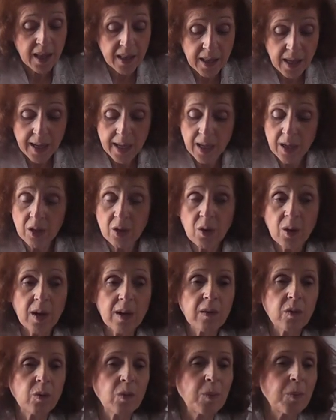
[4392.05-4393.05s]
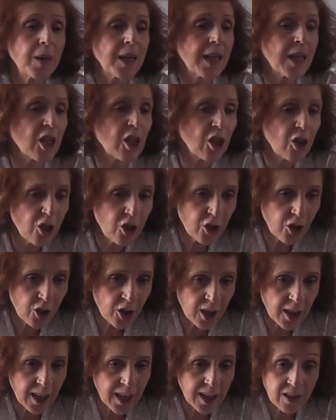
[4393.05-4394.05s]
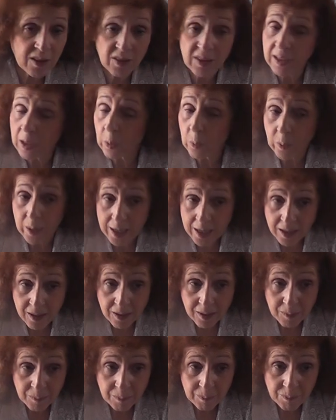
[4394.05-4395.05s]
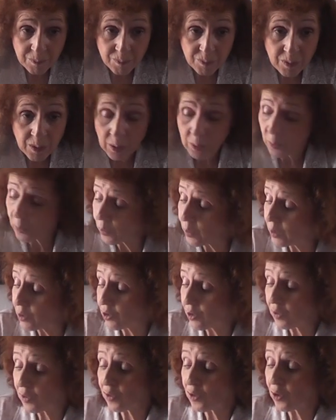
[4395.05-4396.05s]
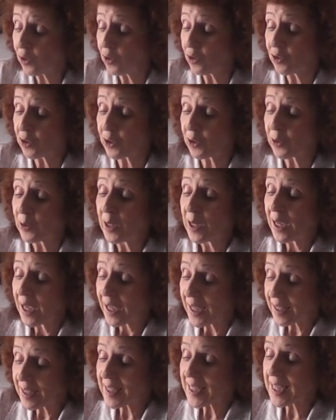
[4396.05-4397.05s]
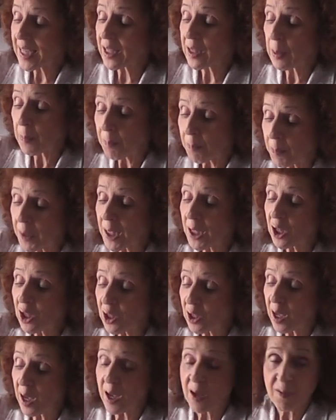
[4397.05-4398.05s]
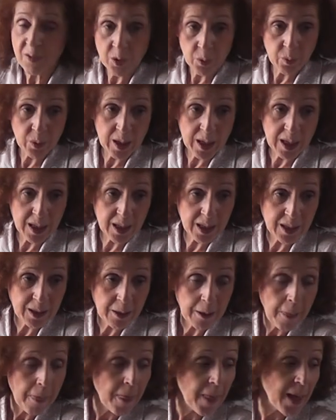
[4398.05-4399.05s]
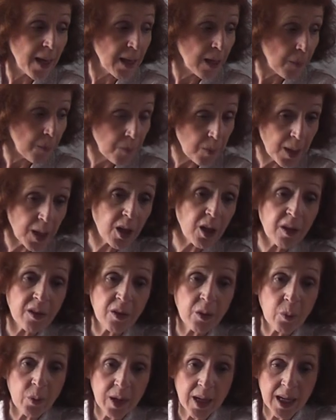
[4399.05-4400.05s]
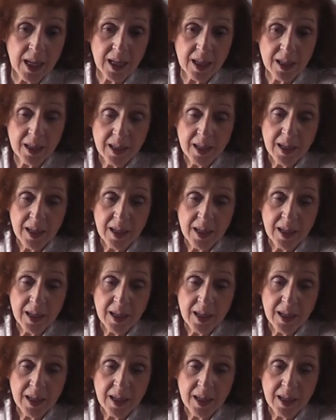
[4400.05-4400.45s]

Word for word: And the Antichrist will make it look good until when? We just told you. Until the middle of the week. In the middle of the week,